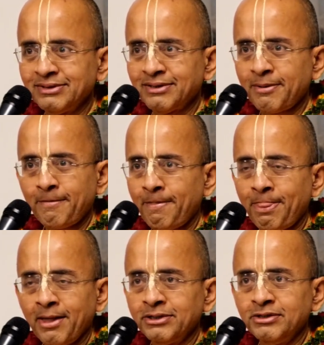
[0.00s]

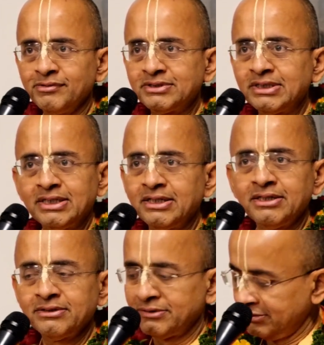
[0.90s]
You will
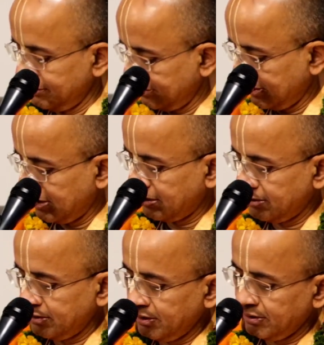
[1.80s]
see, you
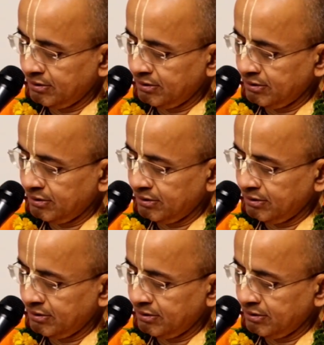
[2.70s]
know,